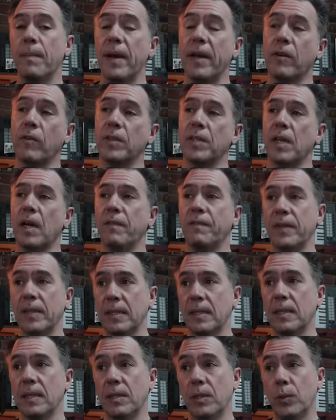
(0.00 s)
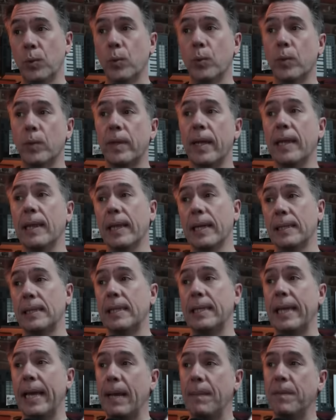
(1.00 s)
to Microsoft, this is a tool that lets
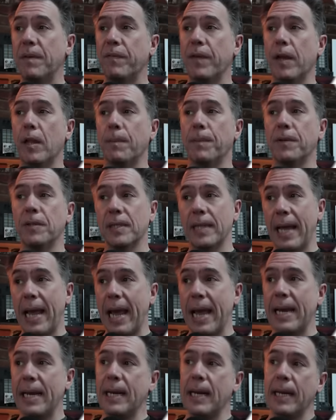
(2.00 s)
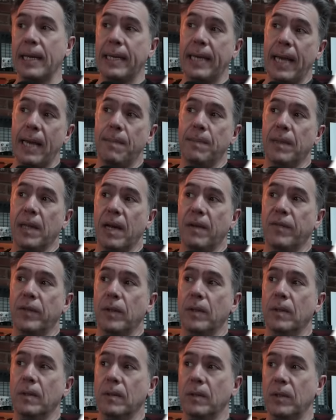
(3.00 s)
game developers edit a game
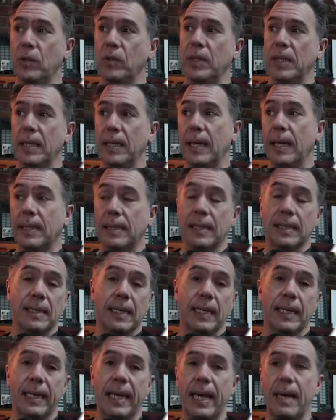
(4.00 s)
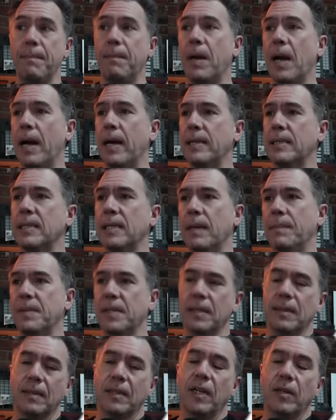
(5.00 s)
level using existing game concepts
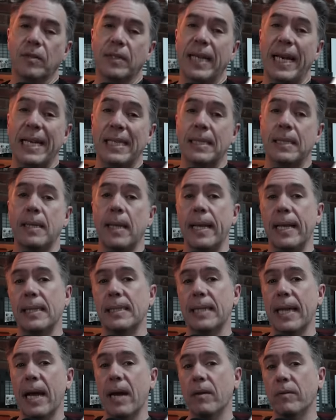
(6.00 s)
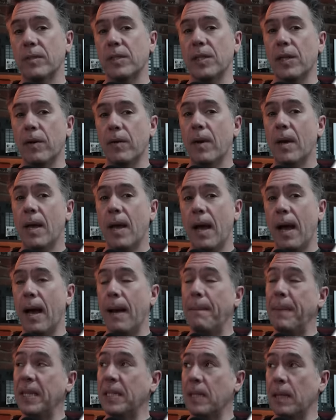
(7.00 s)
and you know test things out. So
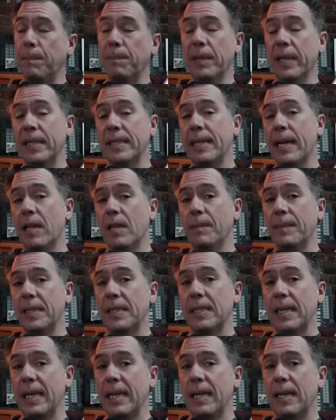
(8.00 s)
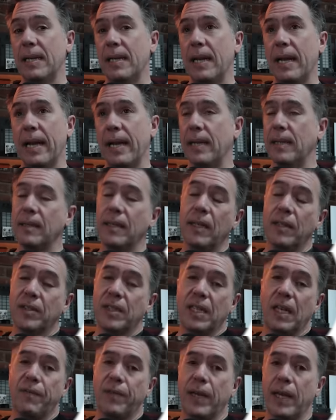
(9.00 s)
uh, basically, place elements in and you know
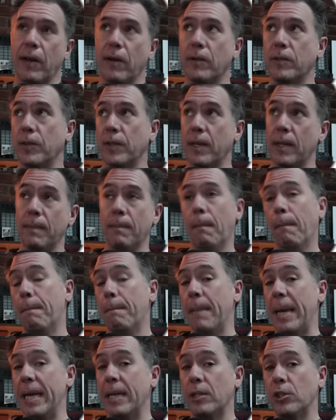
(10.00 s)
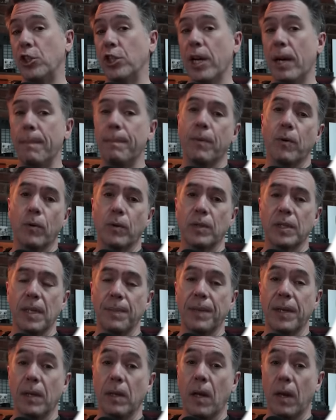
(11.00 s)
see if a character can make a jump or
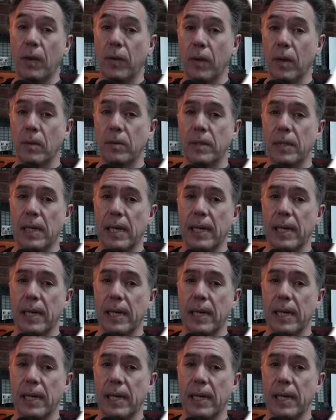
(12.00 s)
something along those